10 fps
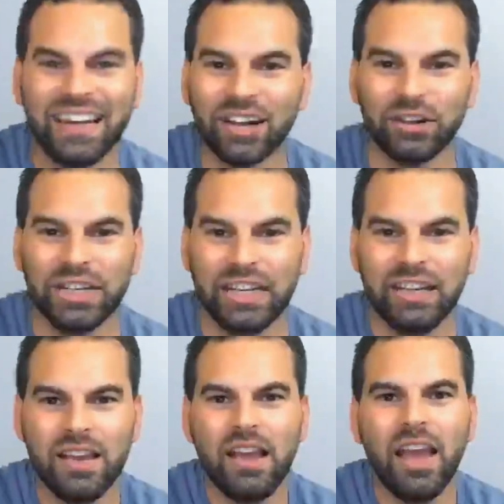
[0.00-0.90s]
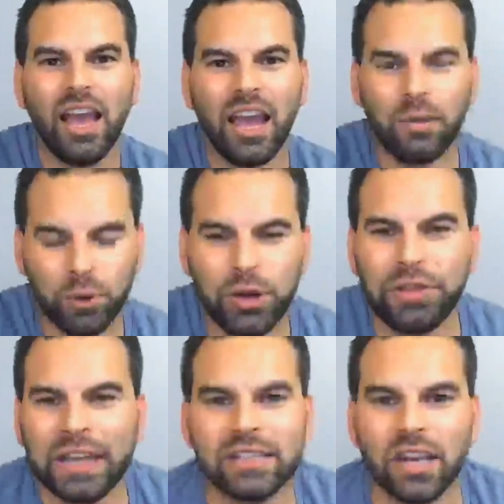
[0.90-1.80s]
Italy, and what do you
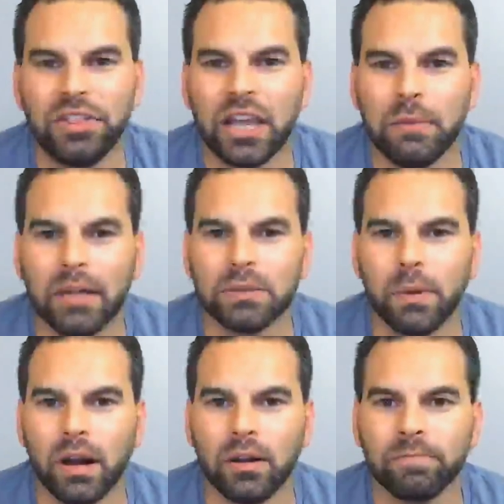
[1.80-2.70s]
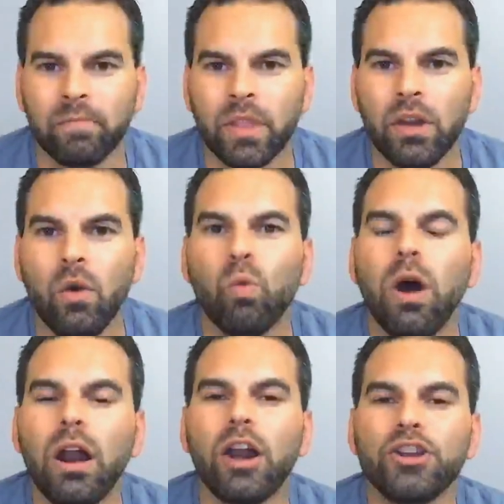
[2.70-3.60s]
think he's going to think about tomorrow?
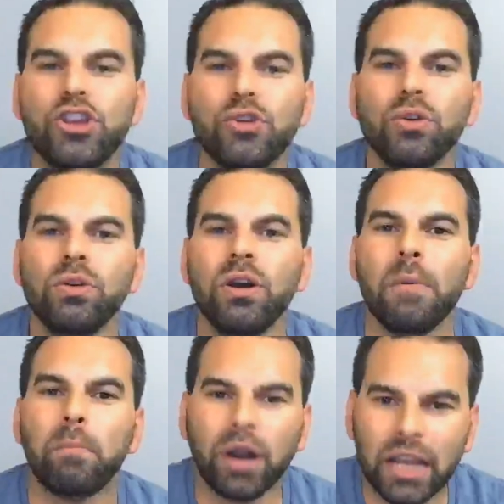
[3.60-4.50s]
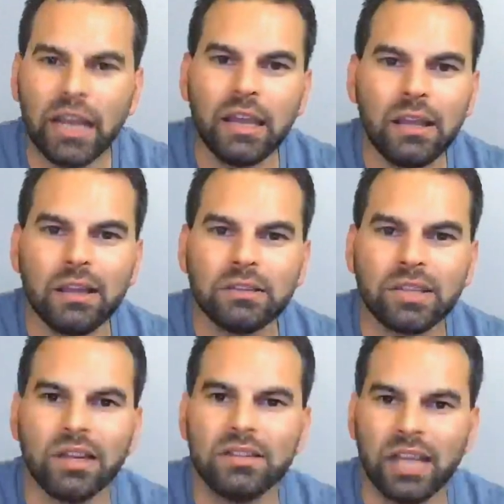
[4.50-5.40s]
What are you bringing
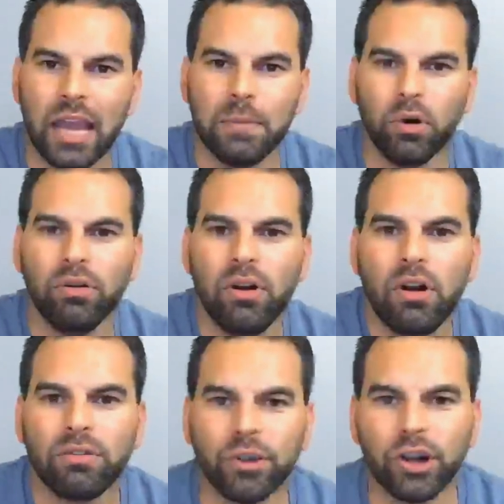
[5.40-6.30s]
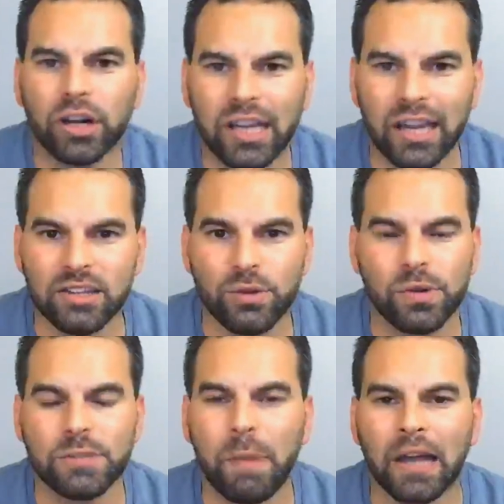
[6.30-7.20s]
to the table for your kids? You're
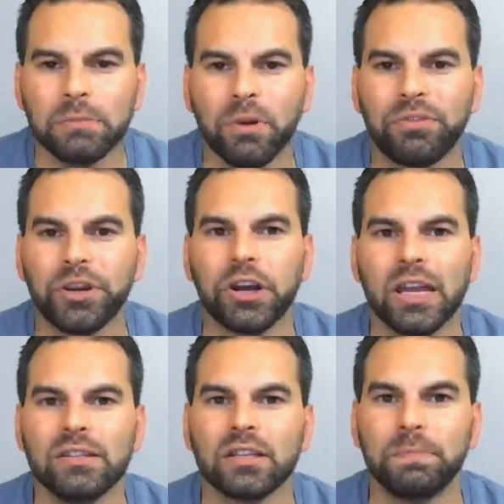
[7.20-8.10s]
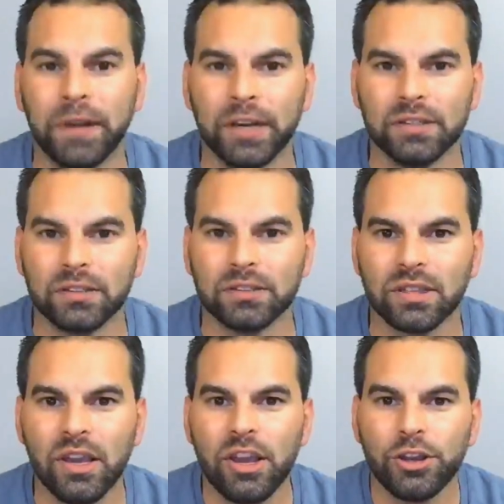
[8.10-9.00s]
responsible for your kids' experiences.